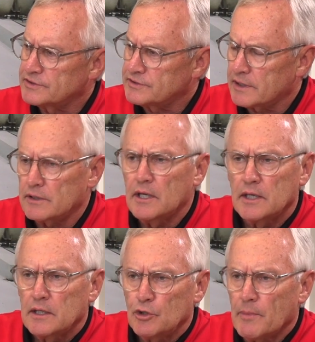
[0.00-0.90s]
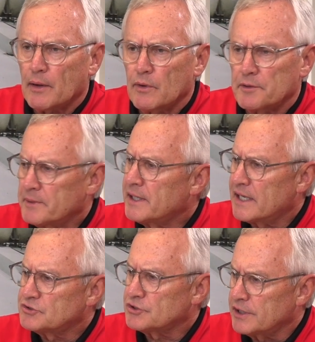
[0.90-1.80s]
He said, you might want to be an
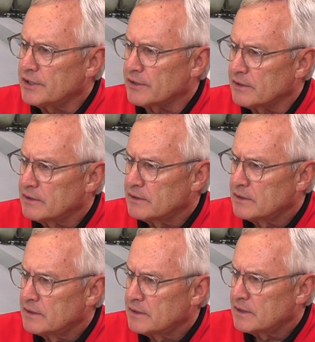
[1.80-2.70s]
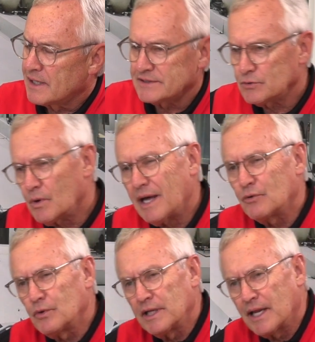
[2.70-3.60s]
engineer. And I said, well, I
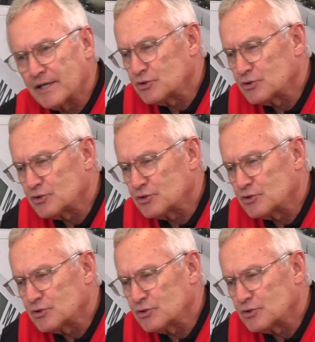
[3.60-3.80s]
don't really like